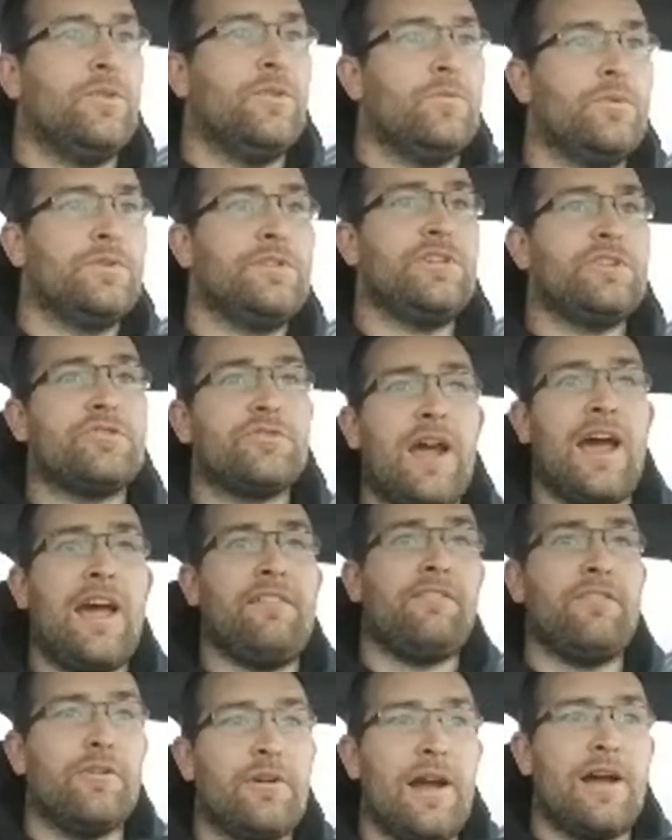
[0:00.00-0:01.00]
When you're
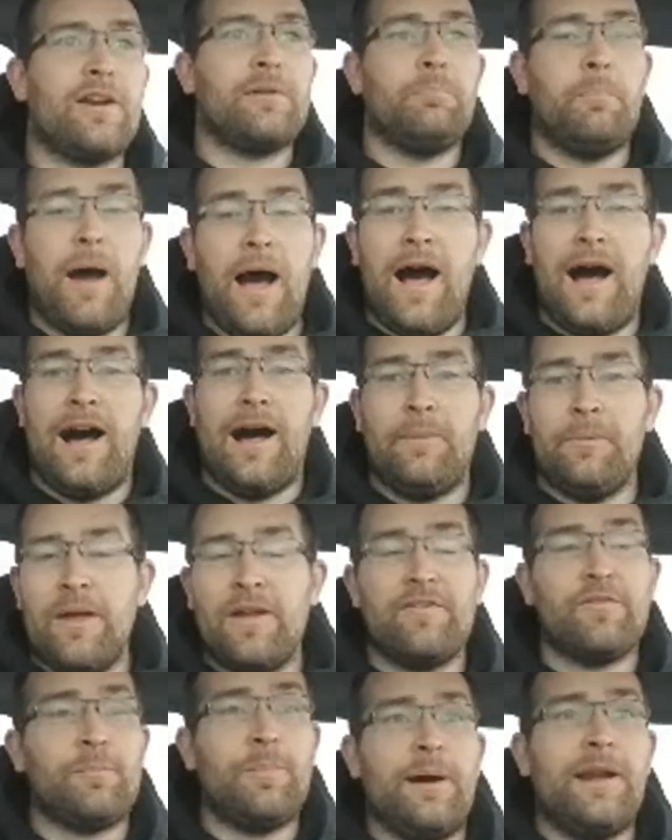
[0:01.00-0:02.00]
driving around a bomb,
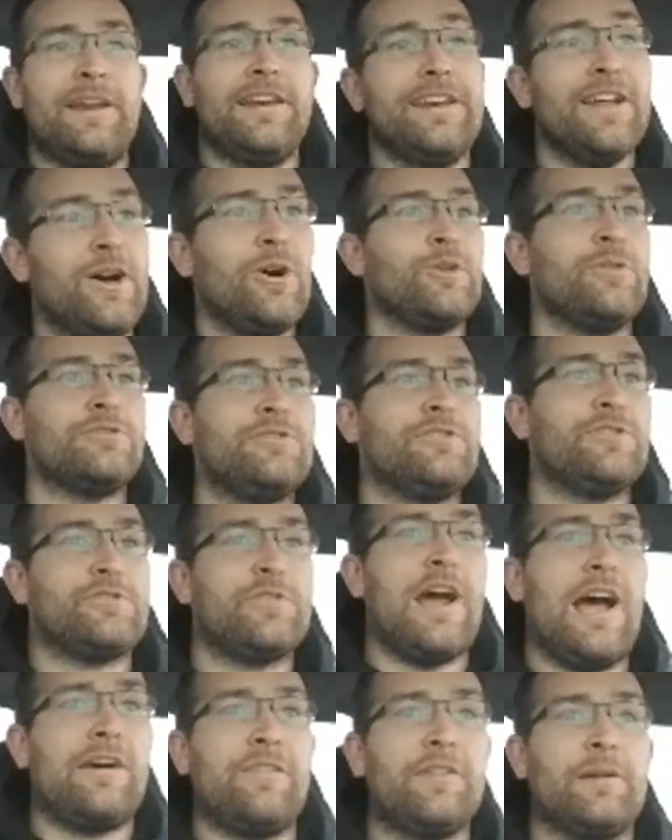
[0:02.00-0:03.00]
everybody knows you're
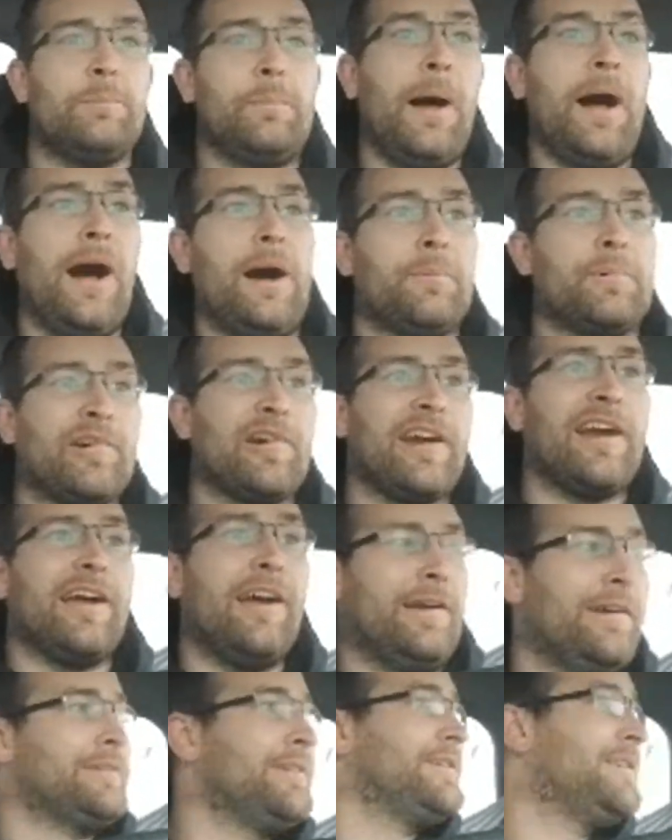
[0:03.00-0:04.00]
driving a bomb around.